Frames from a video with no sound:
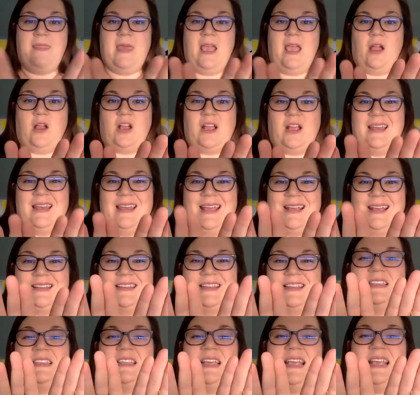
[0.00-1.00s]
are
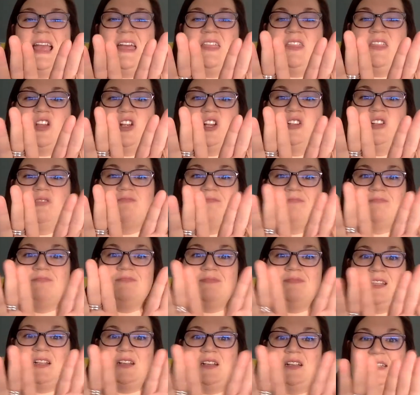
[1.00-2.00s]
connected together.
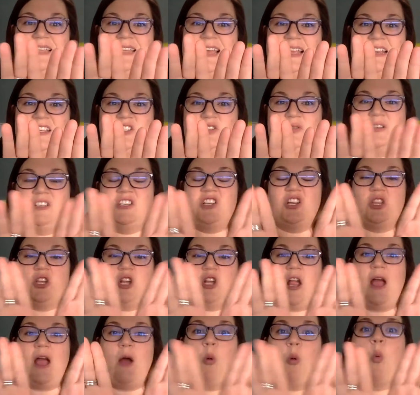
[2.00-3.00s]
They're attached to each other
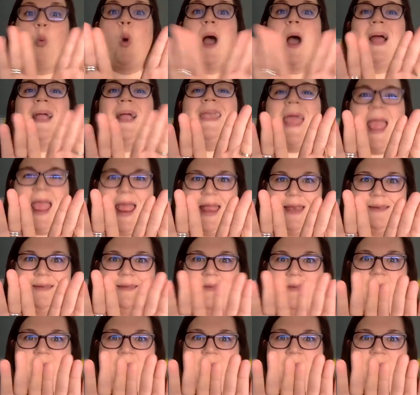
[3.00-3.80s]
at one end